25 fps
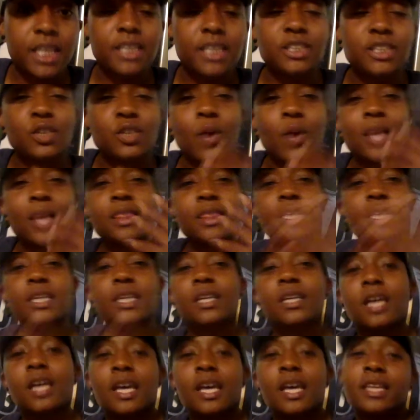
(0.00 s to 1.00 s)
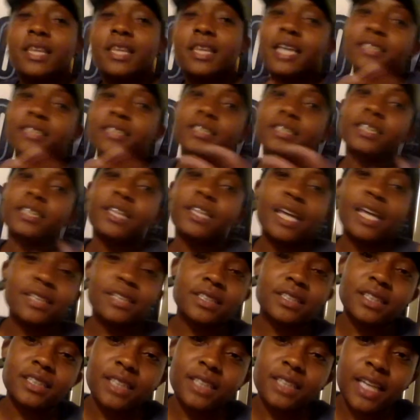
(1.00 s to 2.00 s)
And so I think that's
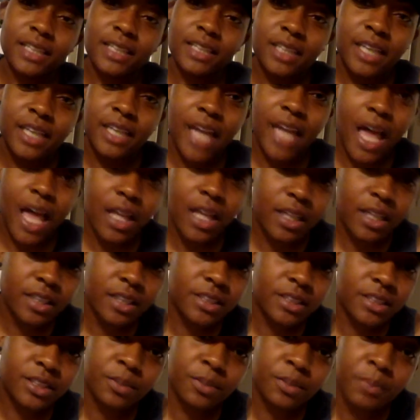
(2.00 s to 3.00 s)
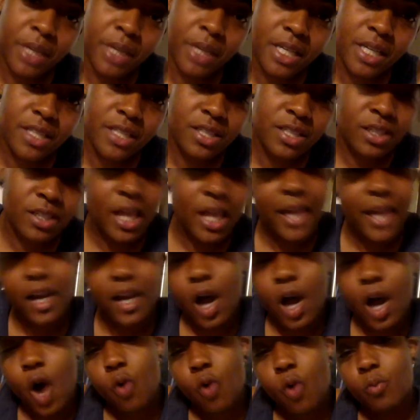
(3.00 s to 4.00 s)
that's that's analogous to me to like
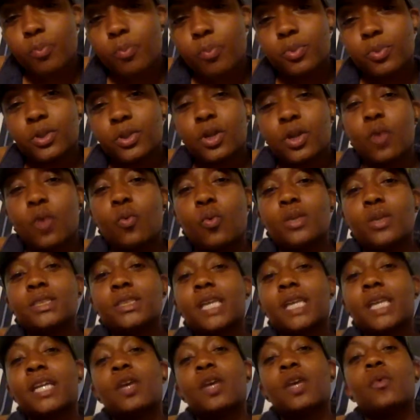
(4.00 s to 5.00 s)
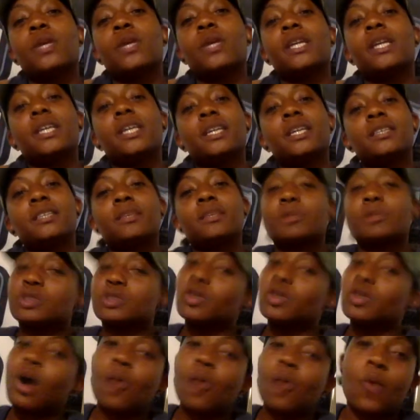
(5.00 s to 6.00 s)
hope. You know, once I know what it is, I'm gonna
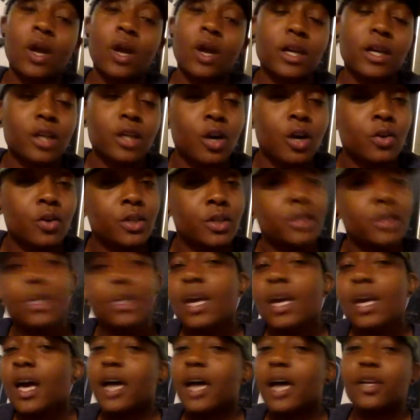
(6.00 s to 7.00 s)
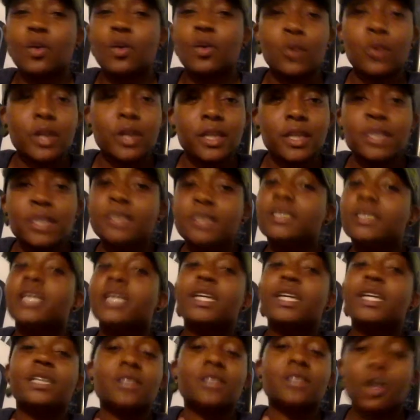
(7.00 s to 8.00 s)
start working on it. I know what it is,
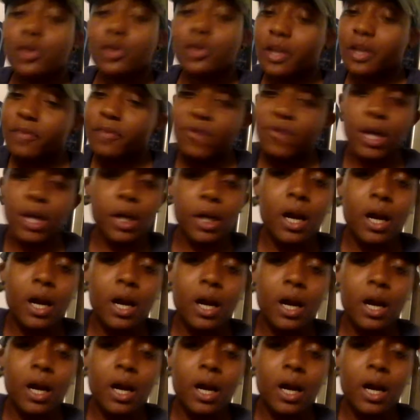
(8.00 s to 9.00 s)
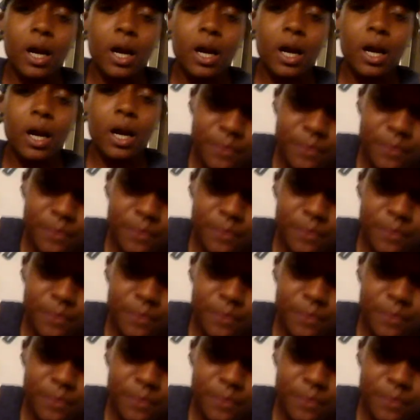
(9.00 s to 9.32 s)
it's gonna get better eventually.